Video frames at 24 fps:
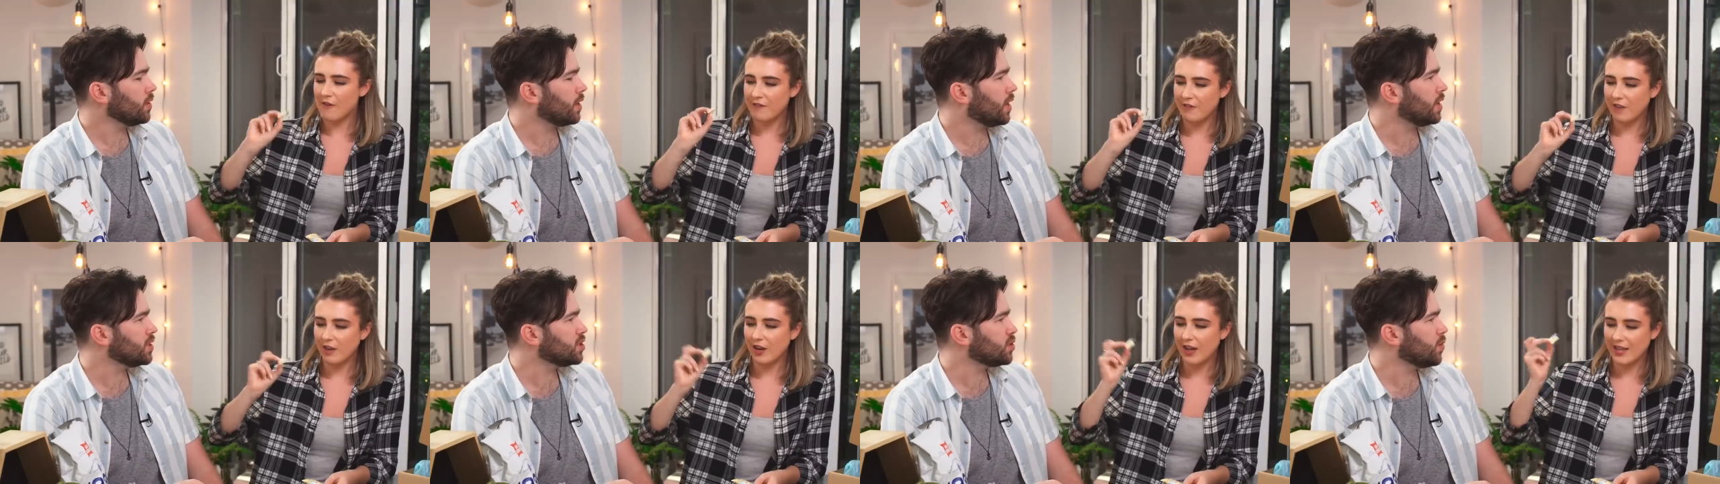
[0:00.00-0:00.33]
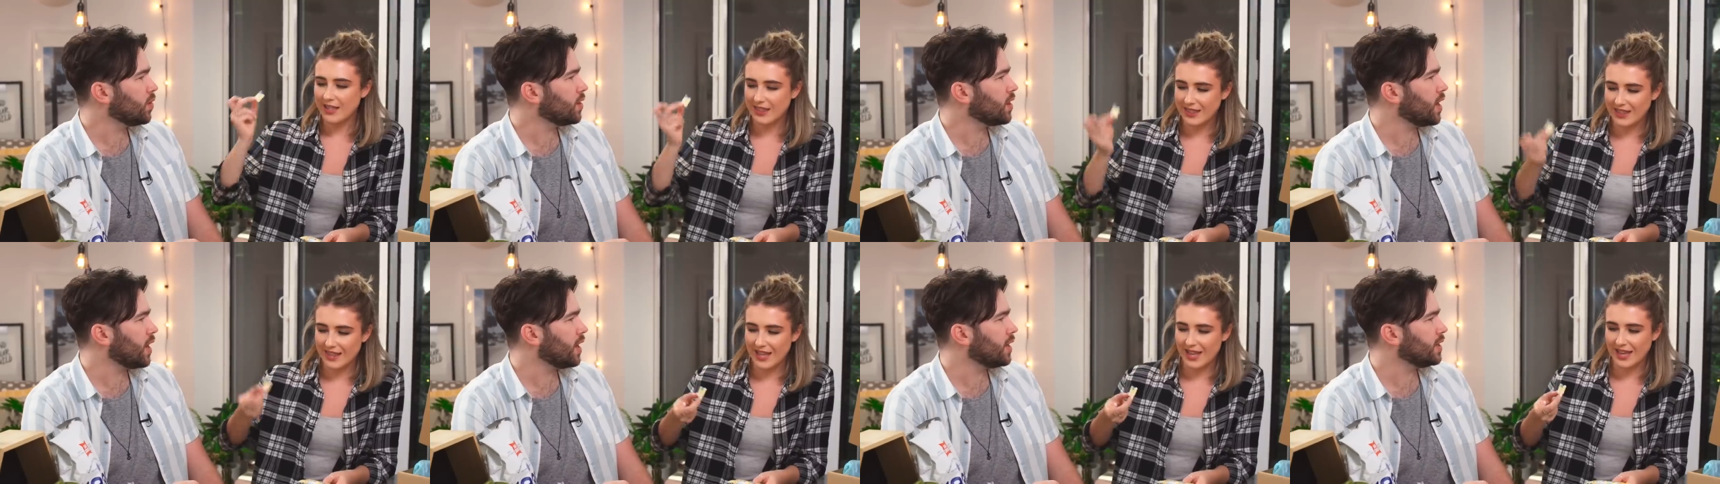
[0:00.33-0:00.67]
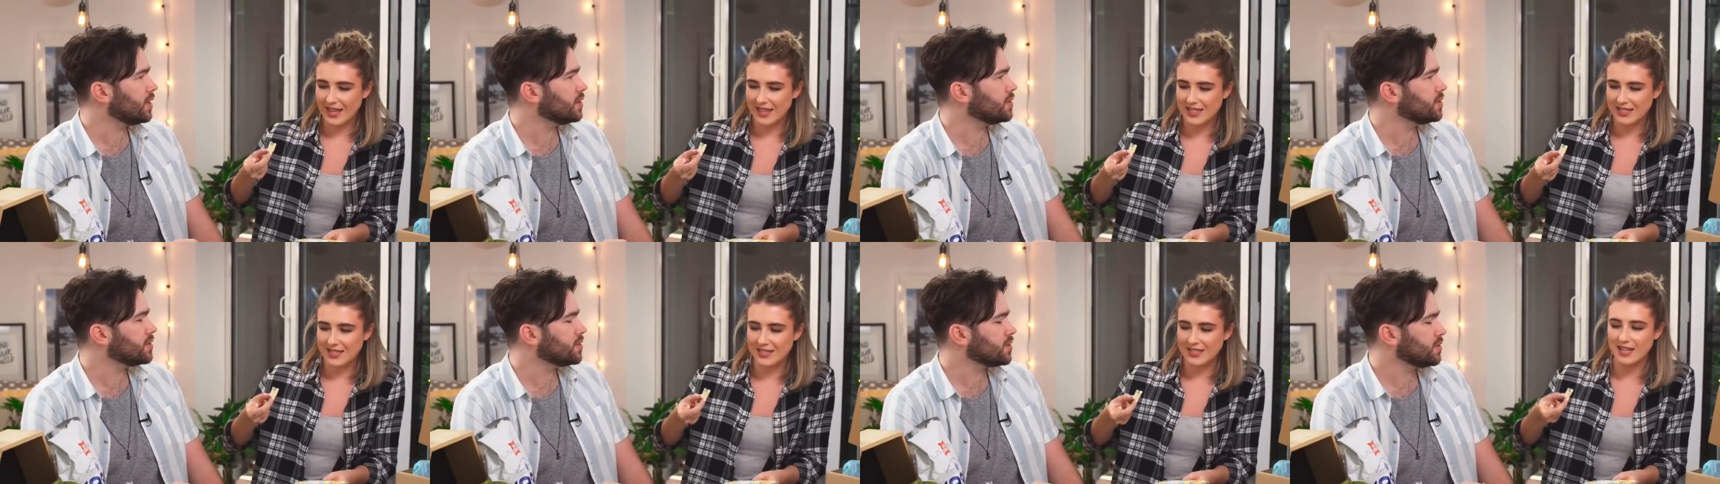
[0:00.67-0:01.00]
Speaker 1: I feel That's like
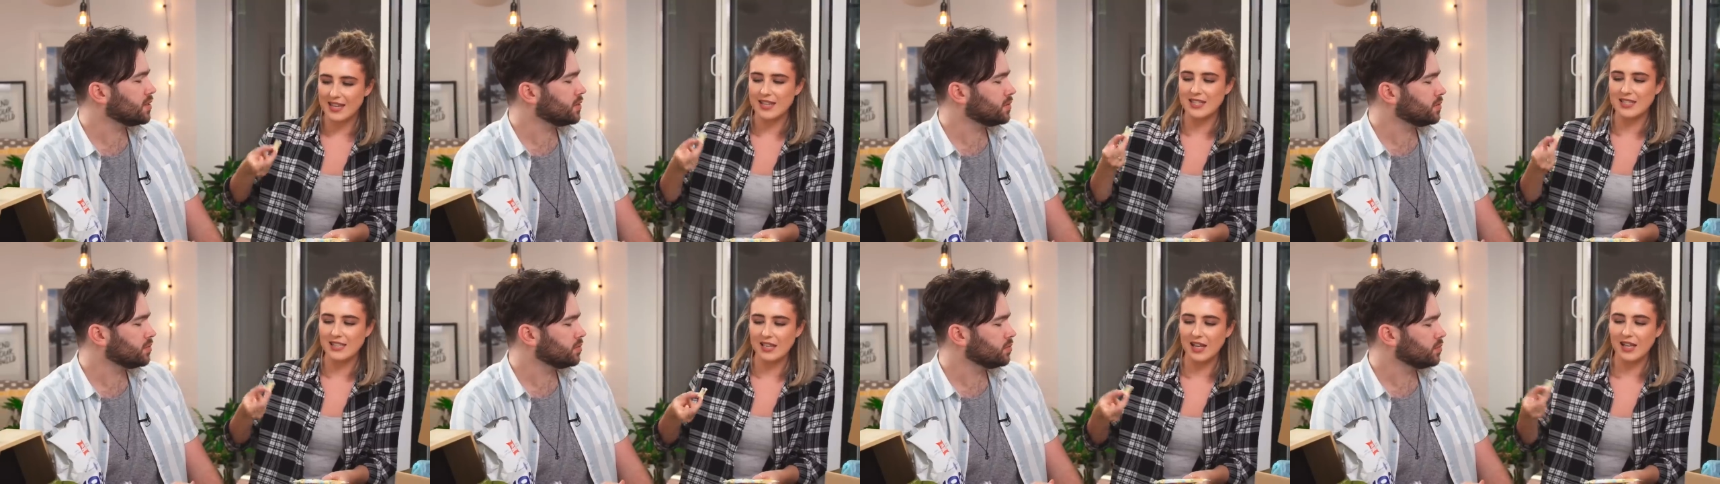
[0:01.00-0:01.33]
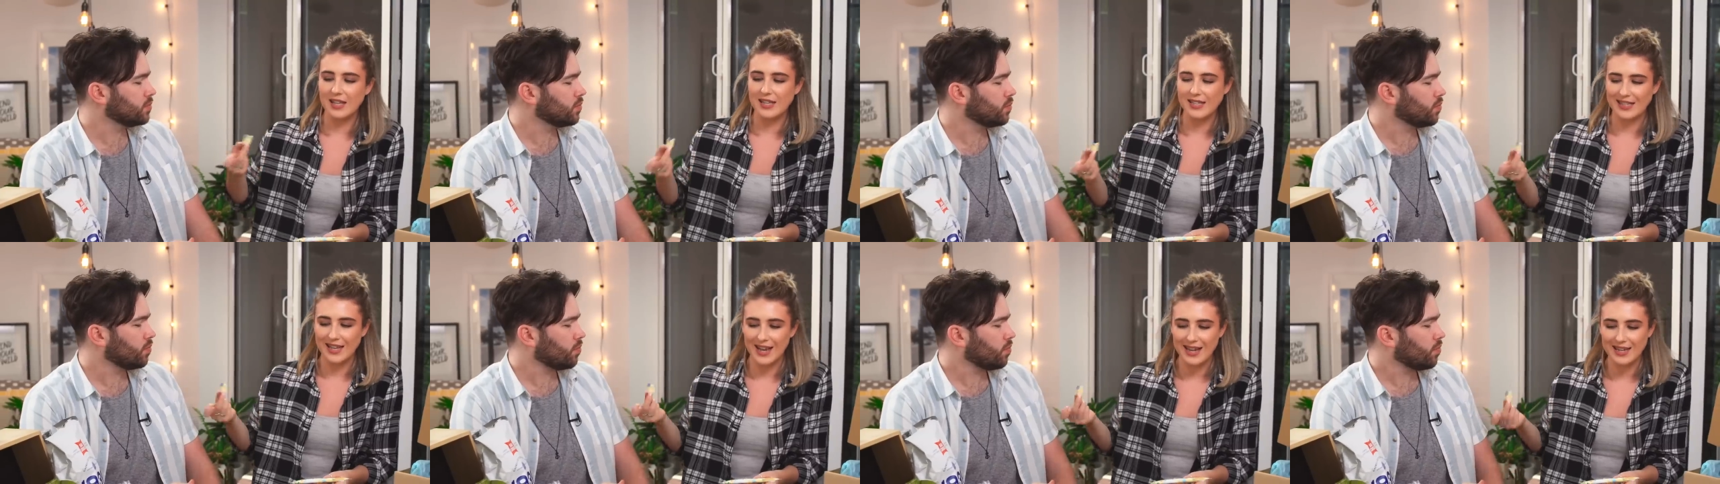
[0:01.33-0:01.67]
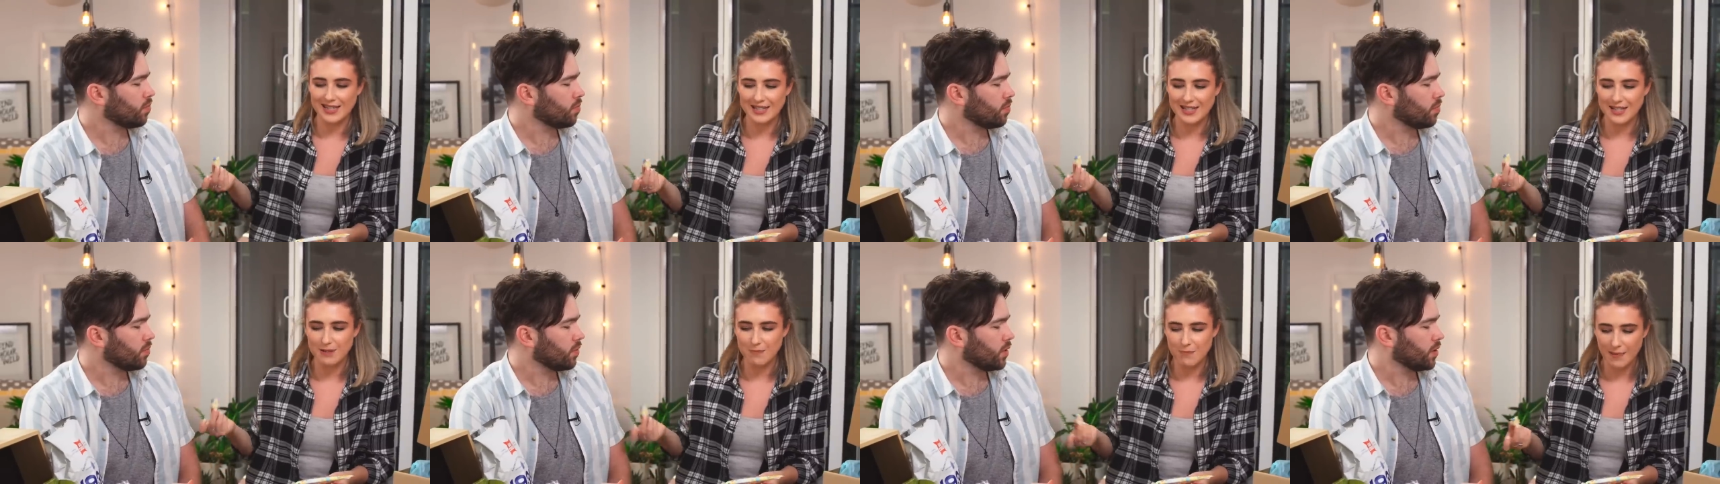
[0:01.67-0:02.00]
this is. is. like
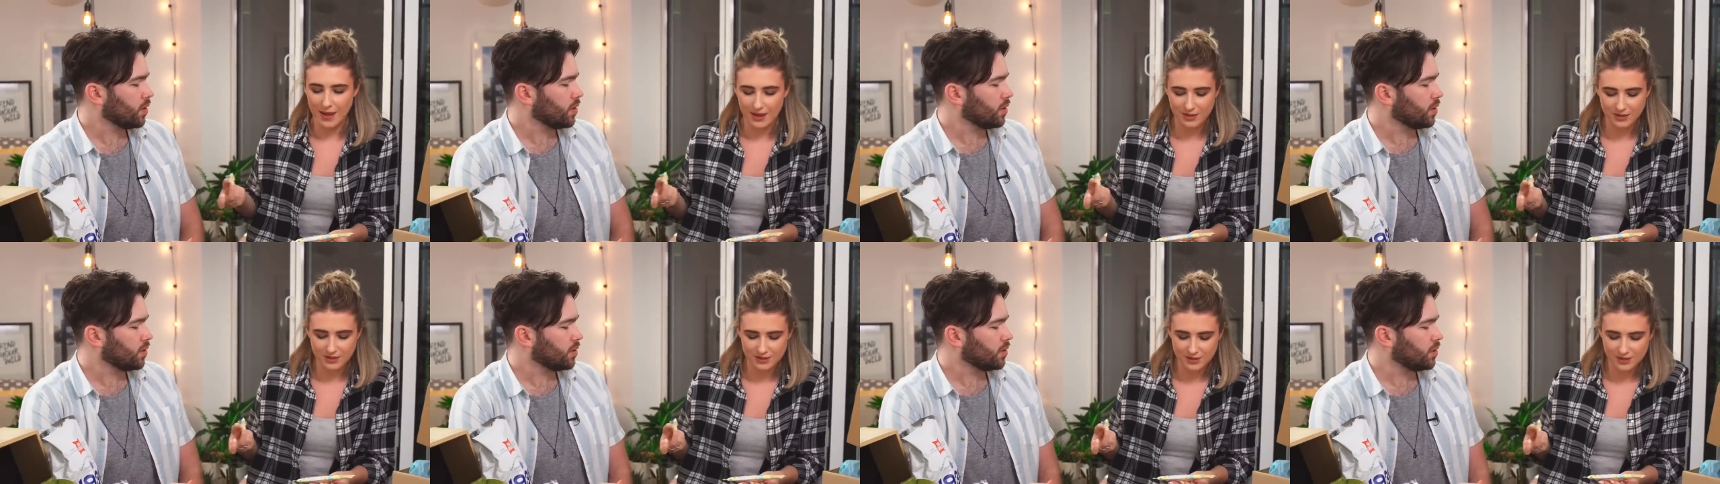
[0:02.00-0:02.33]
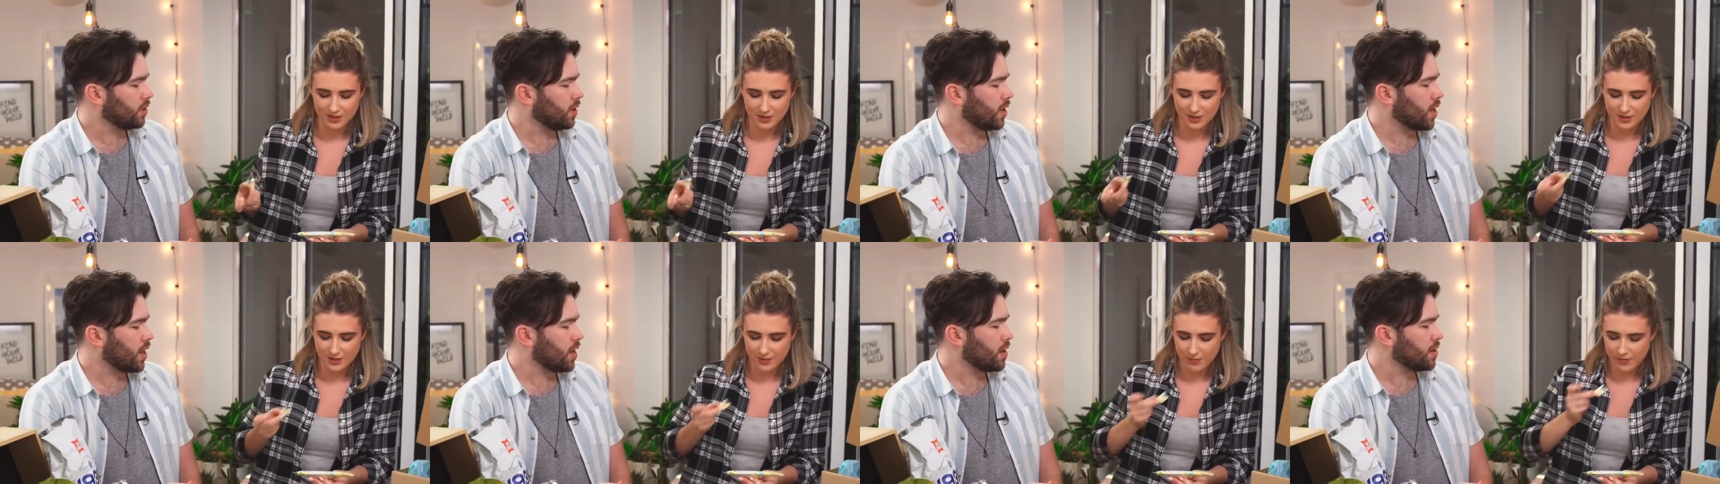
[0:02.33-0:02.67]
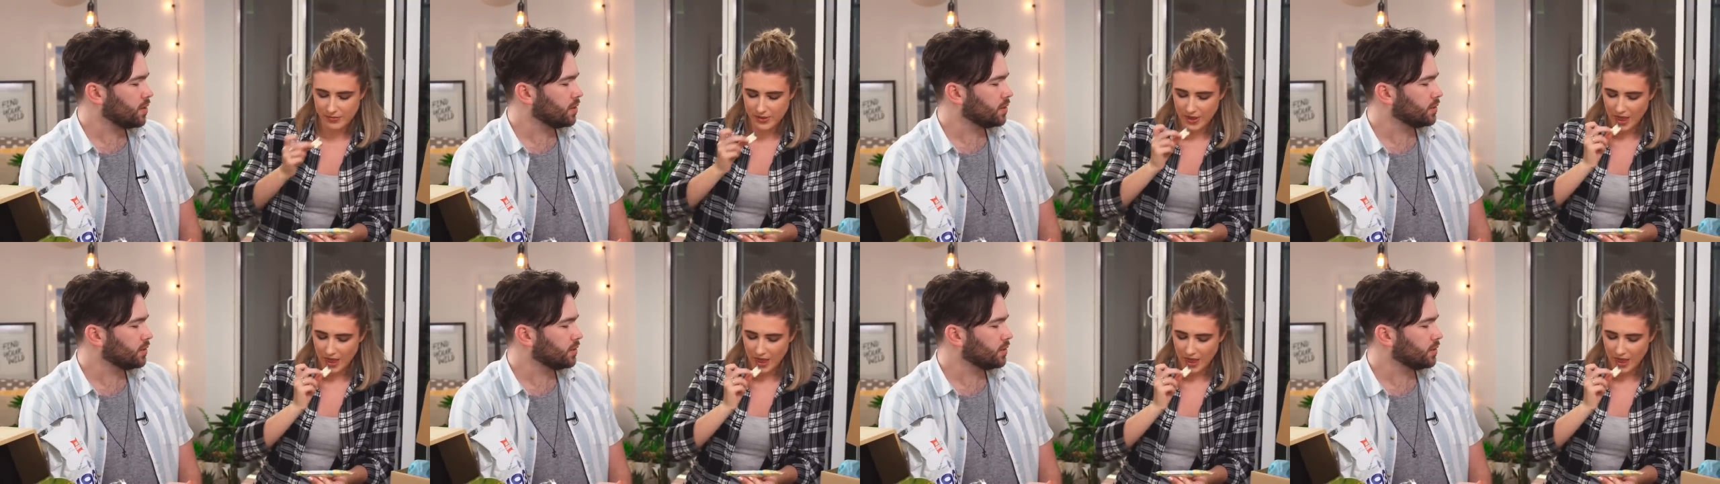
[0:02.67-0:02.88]
candy melts. Yeah.